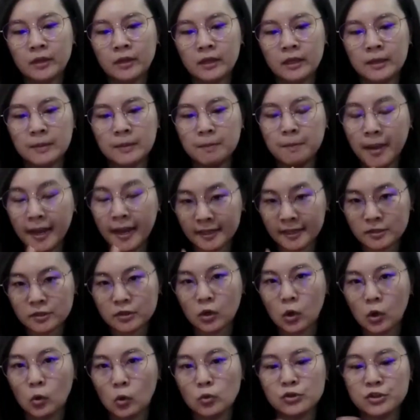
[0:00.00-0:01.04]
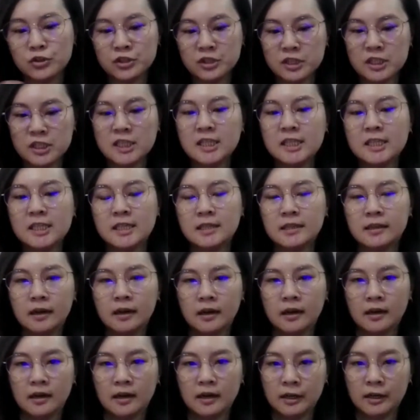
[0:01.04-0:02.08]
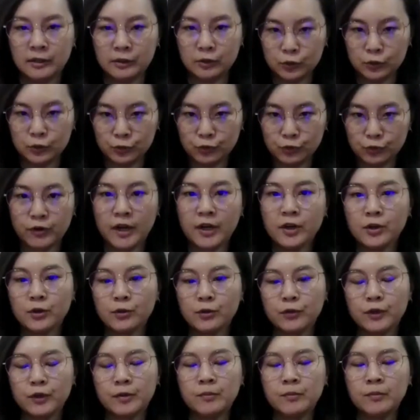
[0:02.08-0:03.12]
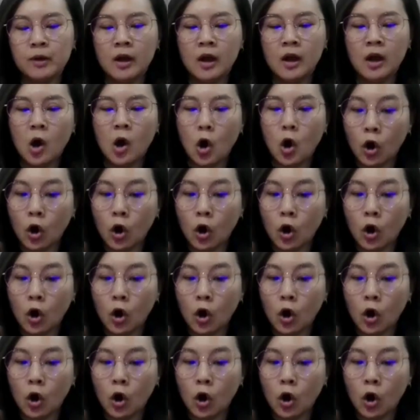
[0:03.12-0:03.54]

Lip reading: he met Ho Sijing, a good friend of him,